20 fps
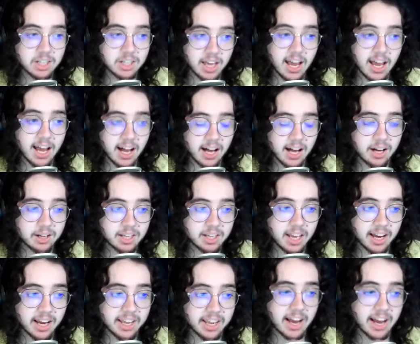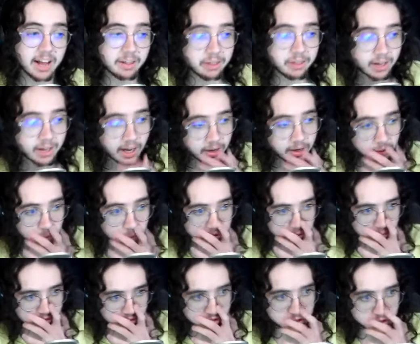yeah, yeah, yeah. I think I know which
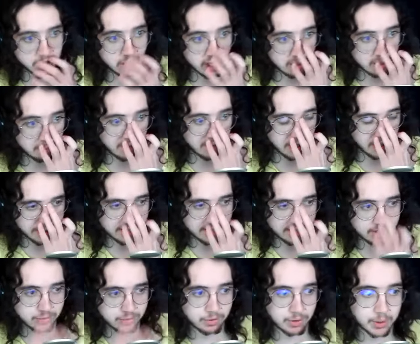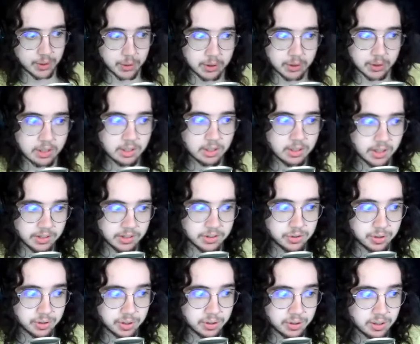ones you're talking about. That's true. That's
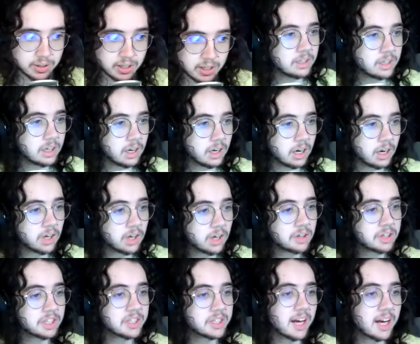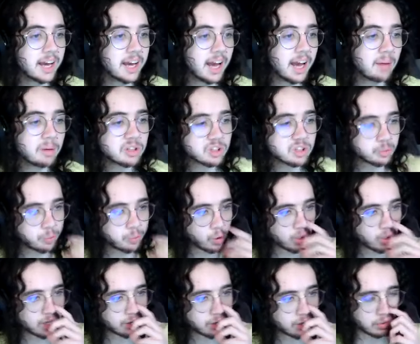true. Okay, how about
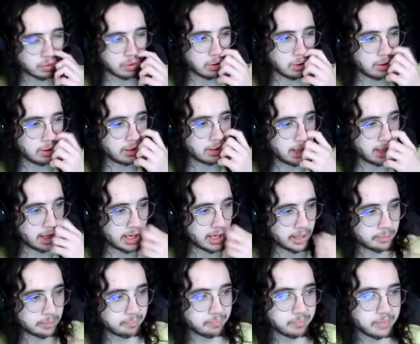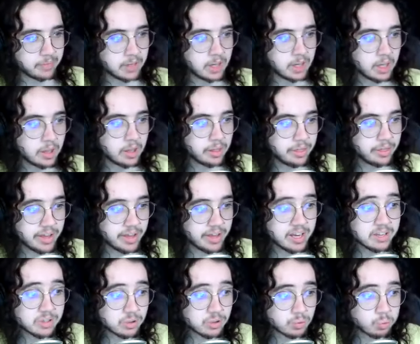supporting role? Um
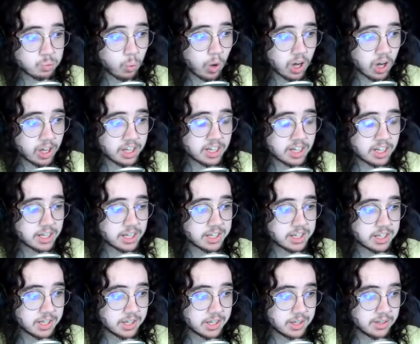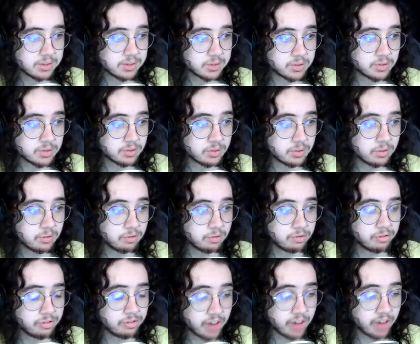this one is
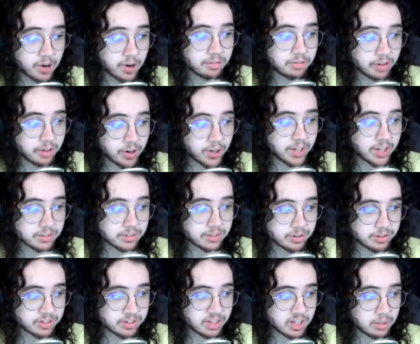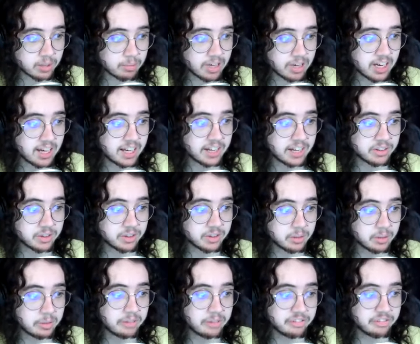very very interesting to me and it's going
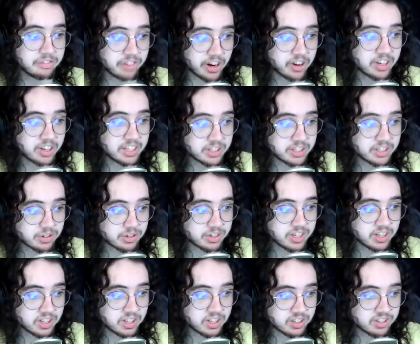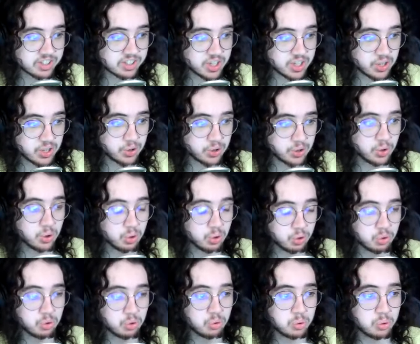to be very interesting to see
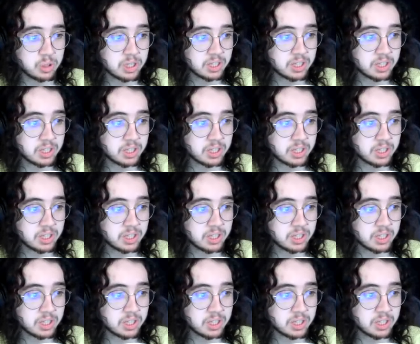who